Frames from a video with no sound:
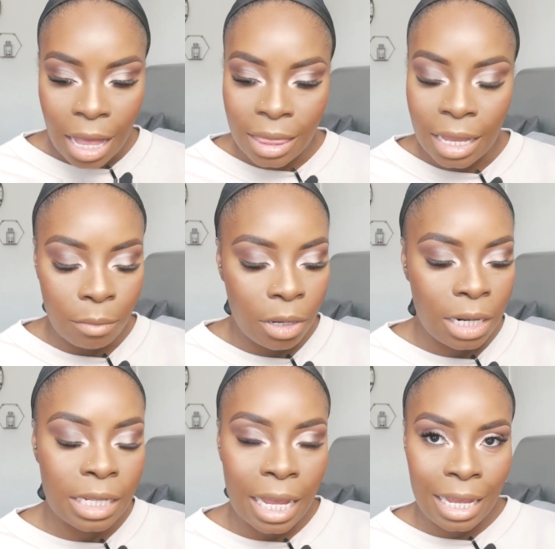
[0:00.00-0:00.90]
And then I'm going
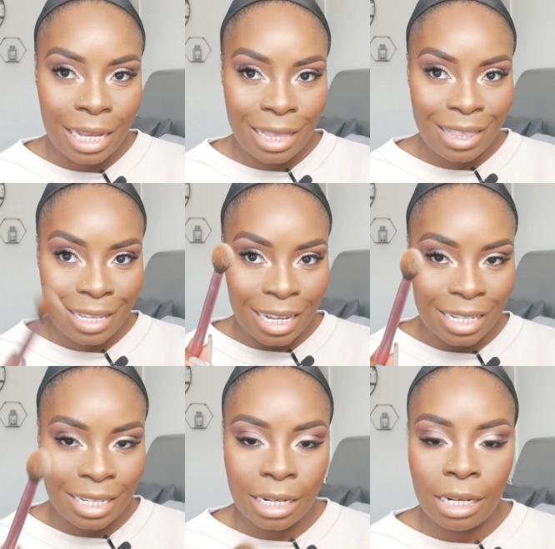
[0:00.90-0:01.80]
to take the
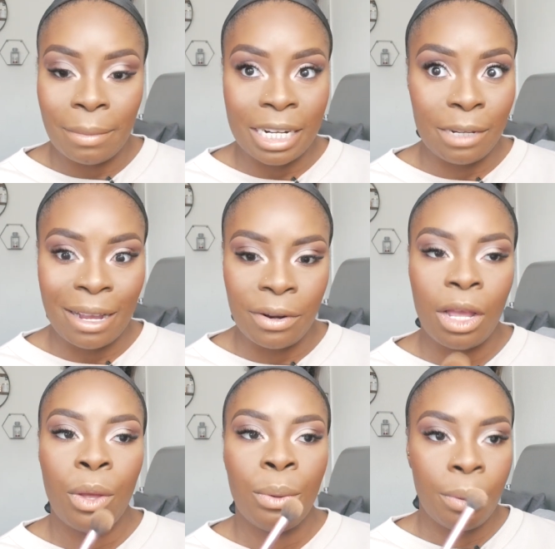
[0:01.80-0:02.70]
dusting, the magic
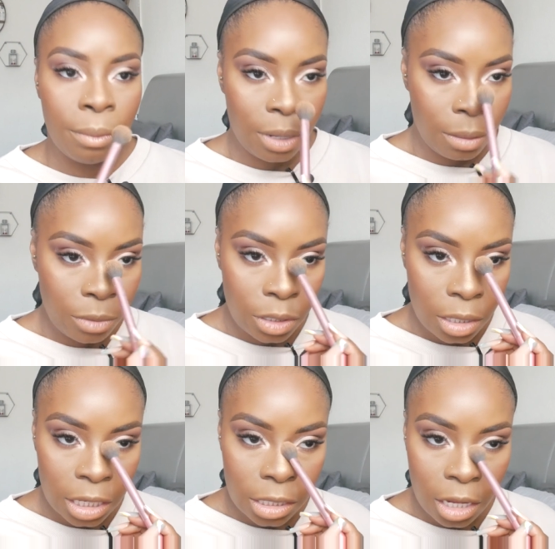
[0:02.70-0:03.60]
powder, I'm just
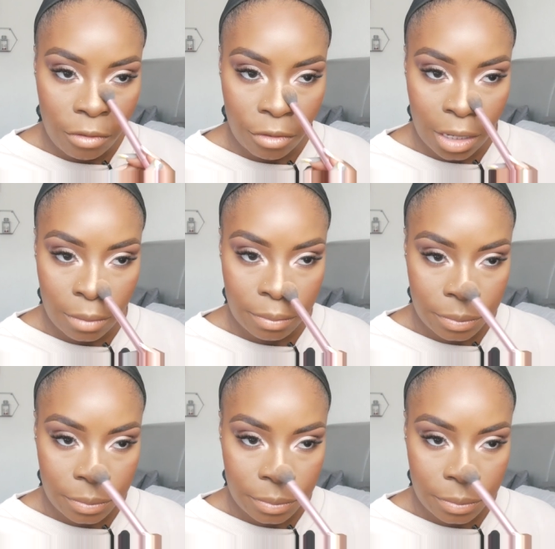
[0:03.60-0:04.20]
going to dust it over it